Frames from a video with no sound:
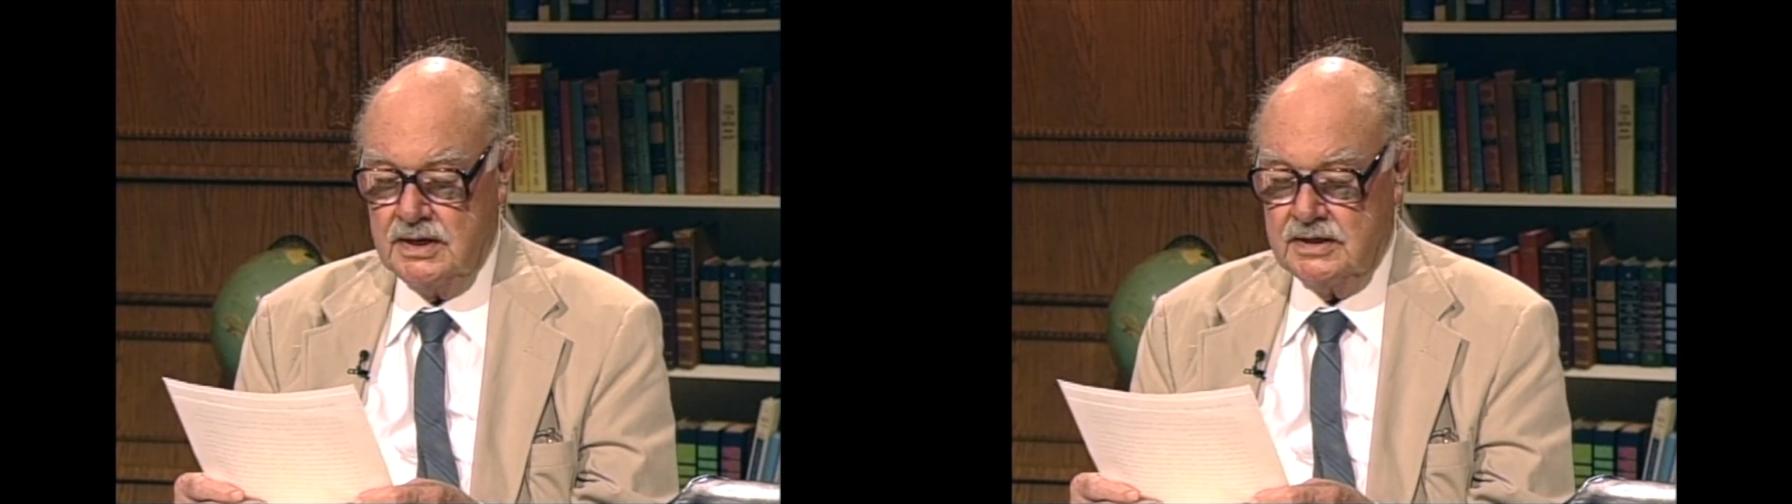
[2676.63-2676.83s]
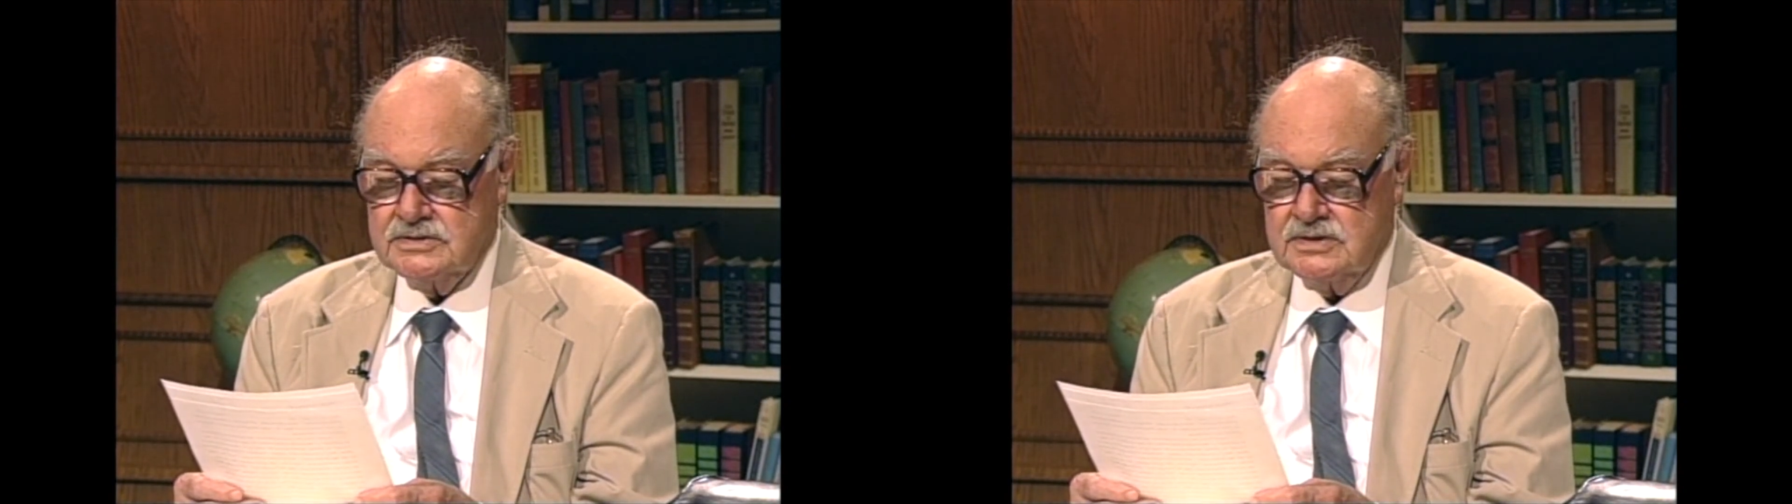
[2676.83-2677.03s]

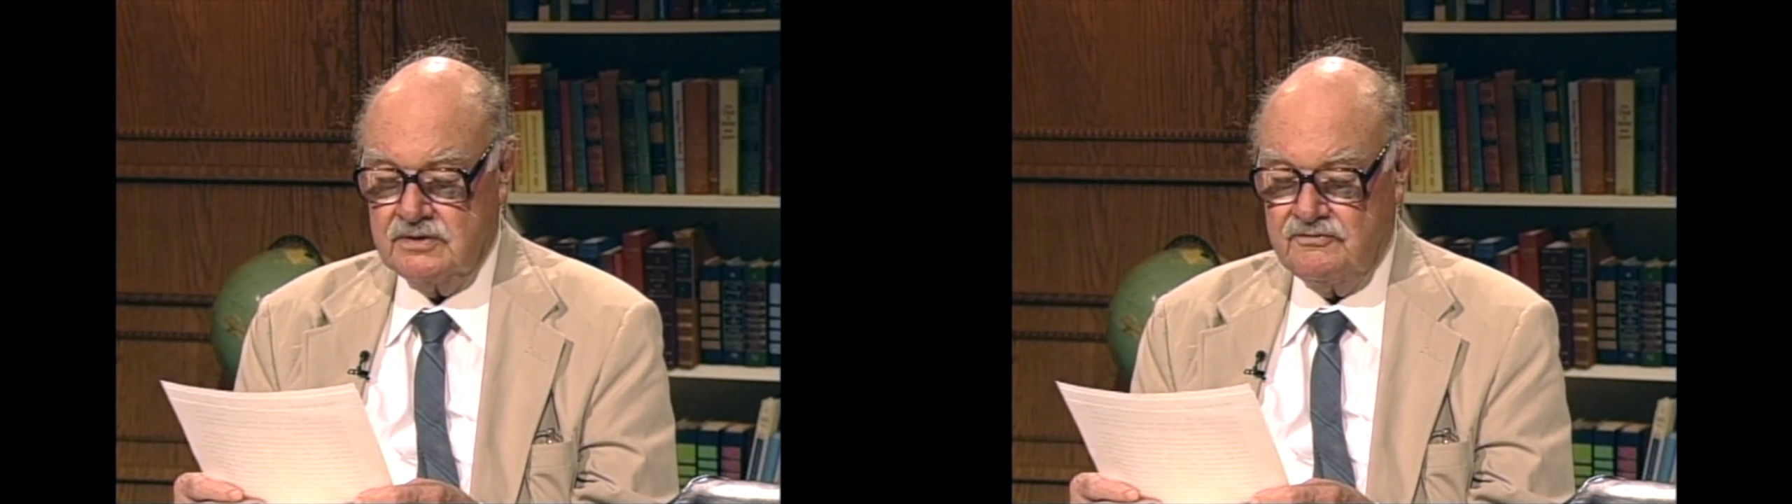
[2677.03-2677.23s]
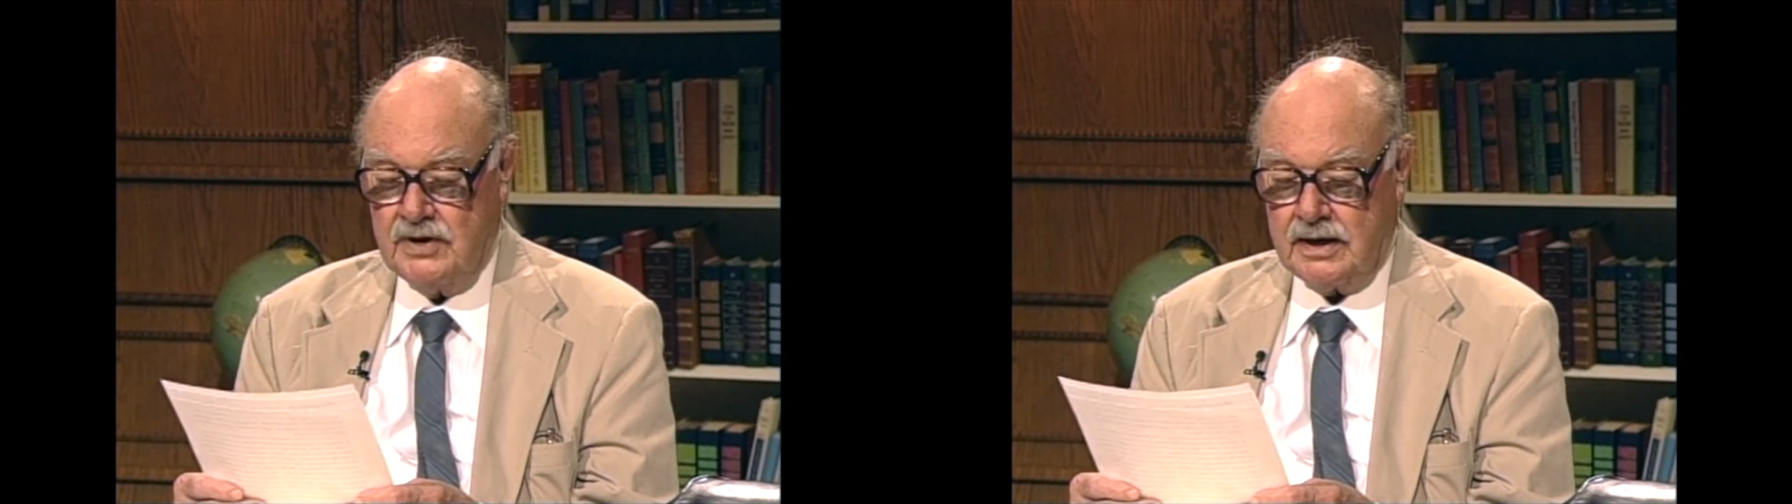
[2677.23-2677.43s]
is in
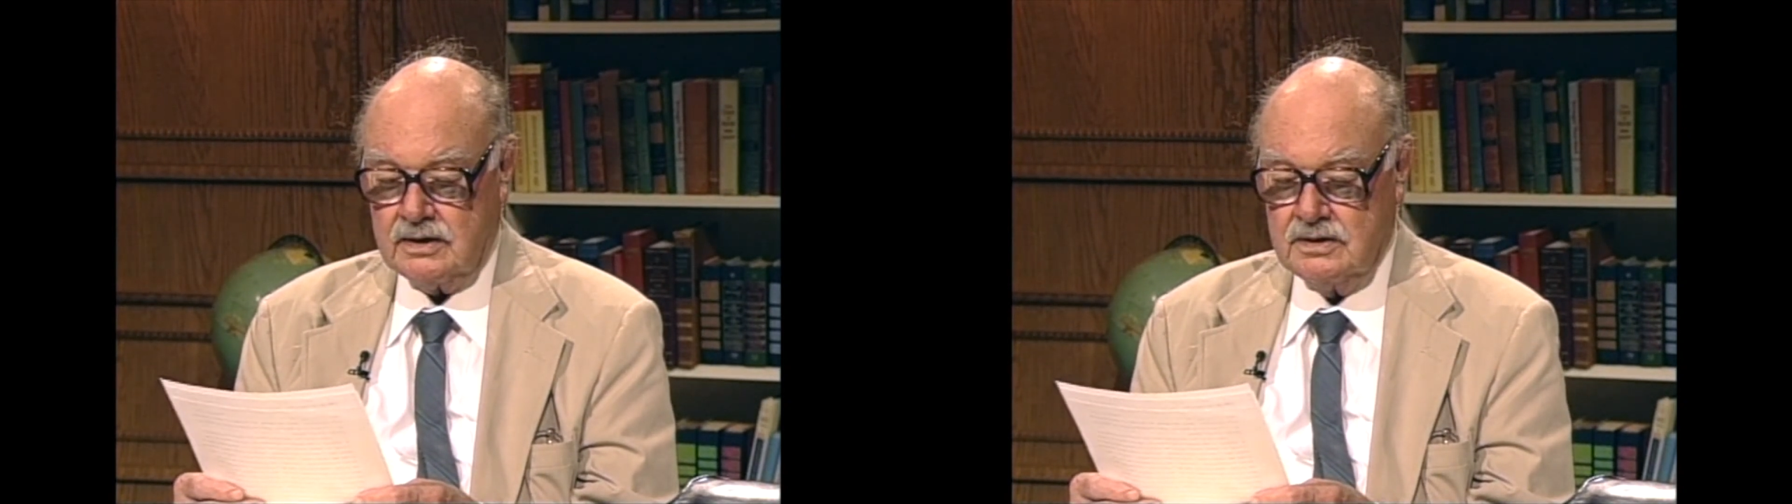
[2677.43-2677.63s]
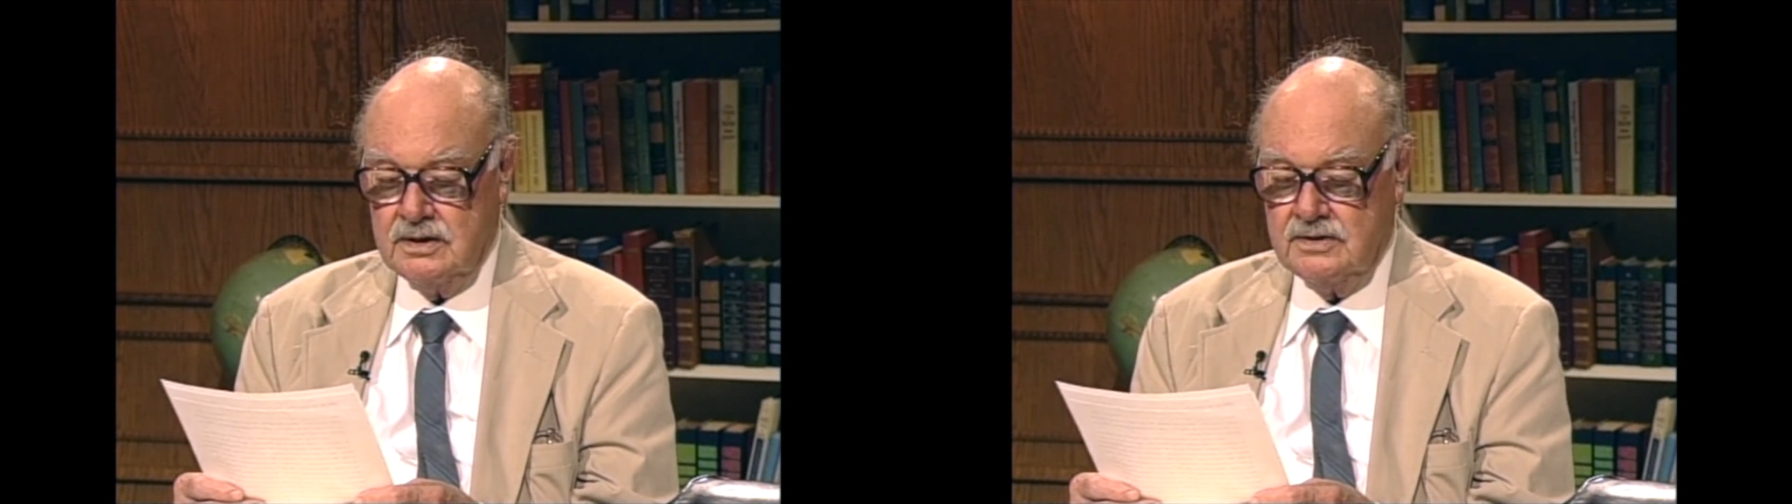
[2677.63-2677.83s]

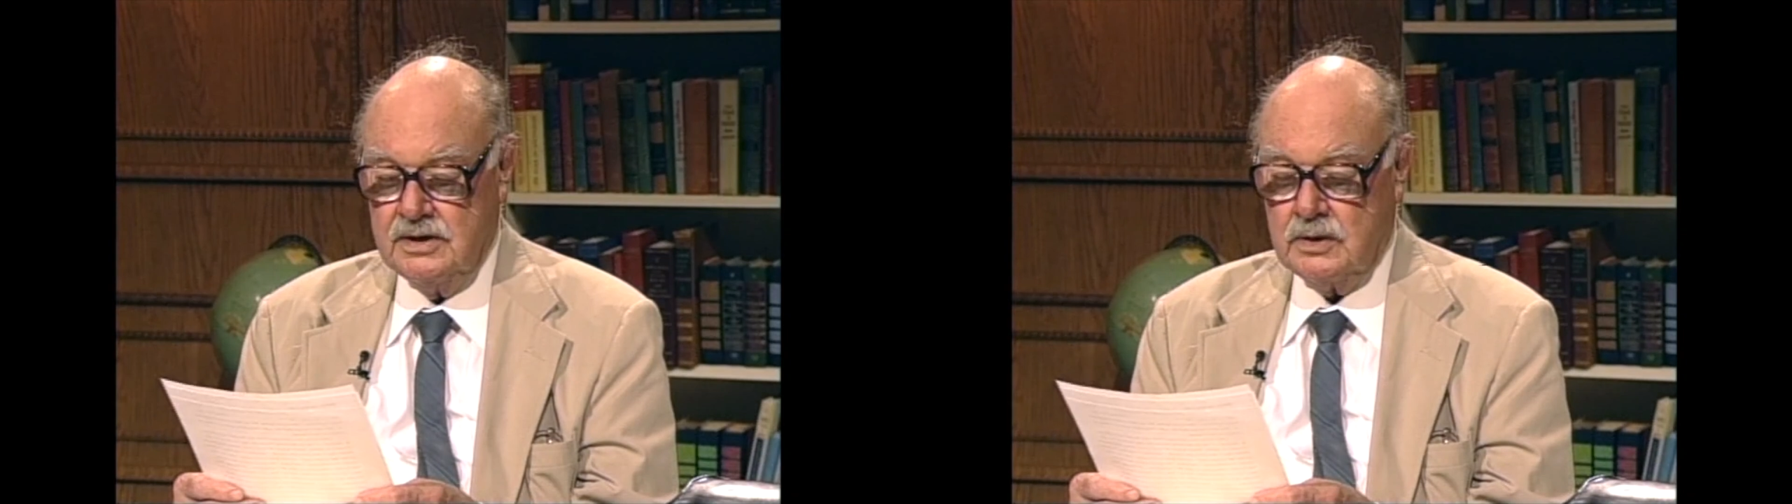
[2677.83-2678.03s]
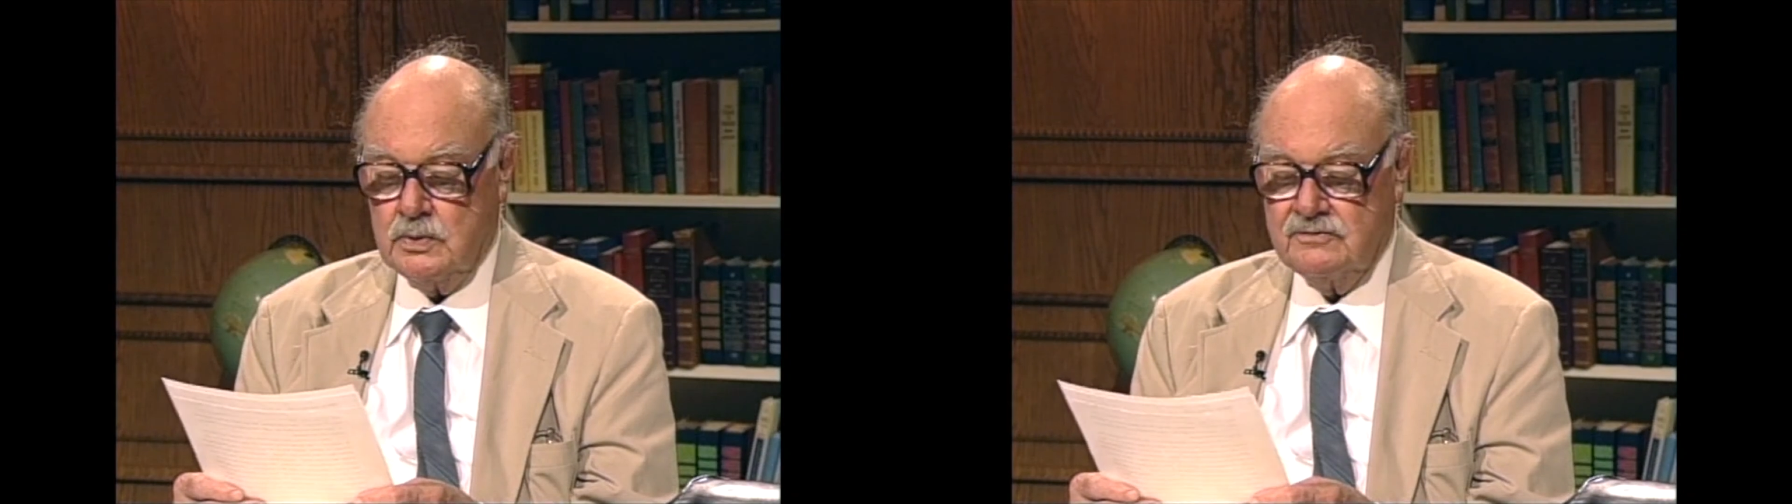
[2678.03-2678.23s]
effect the
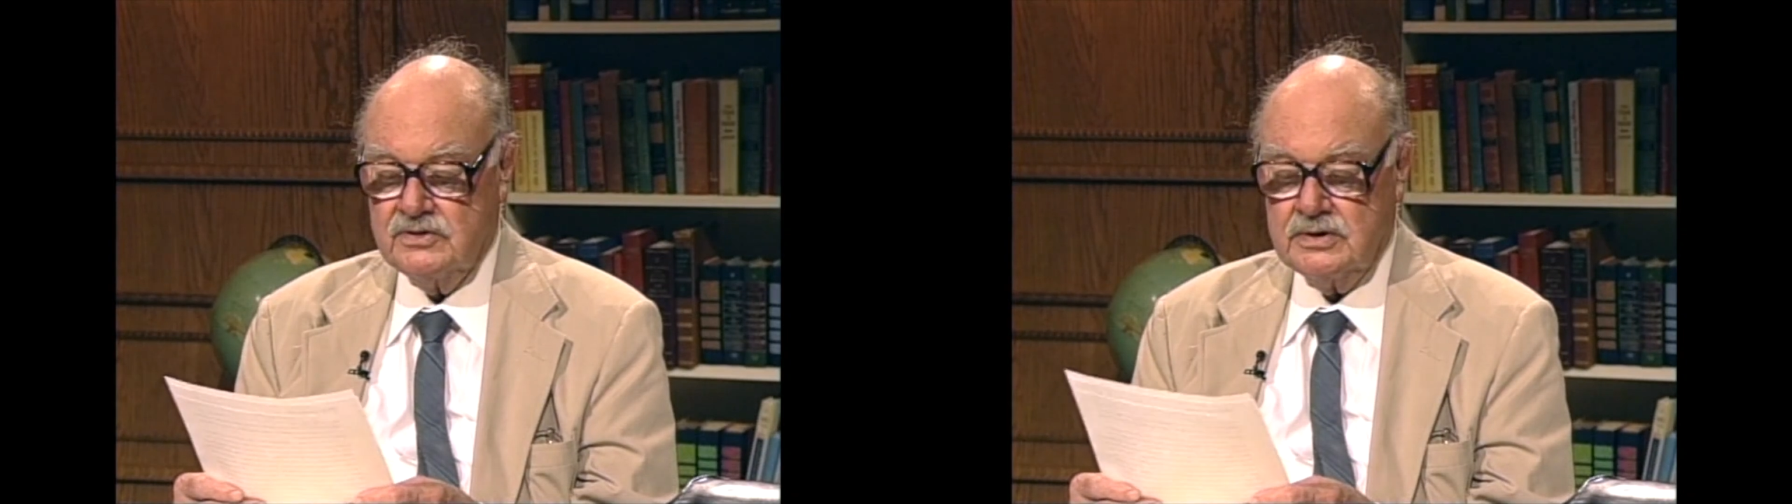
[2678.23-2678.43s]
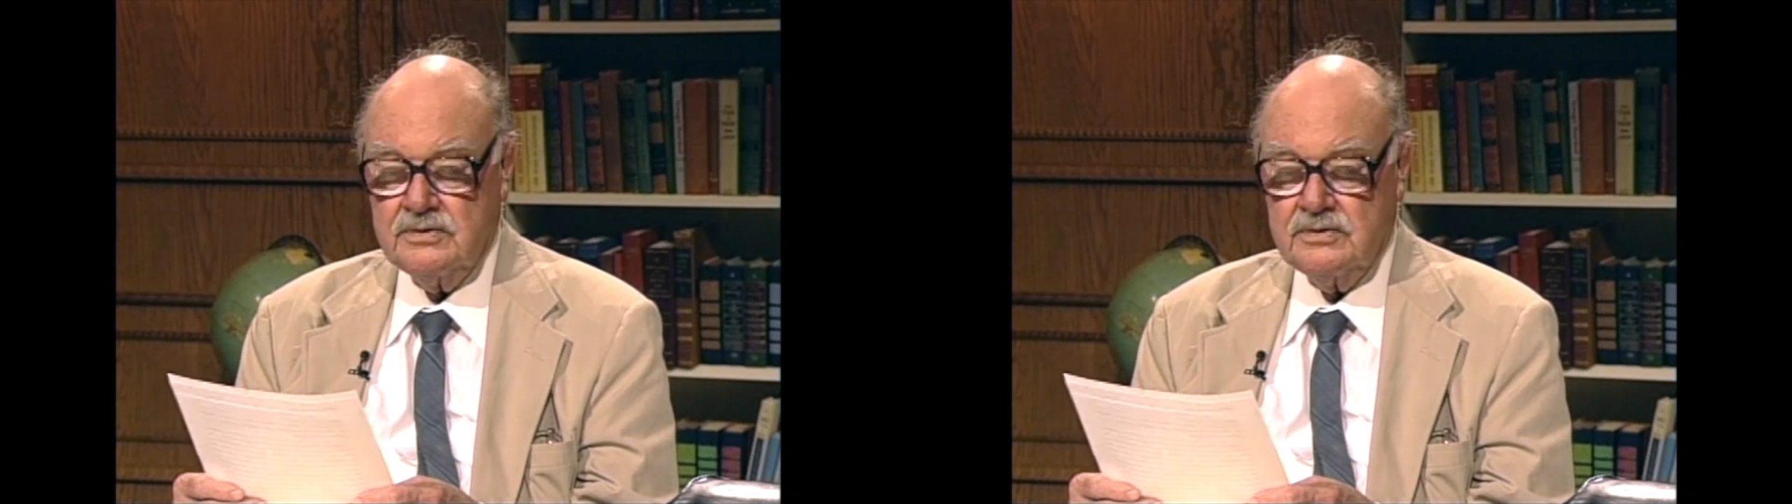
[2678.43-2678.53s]
equivalent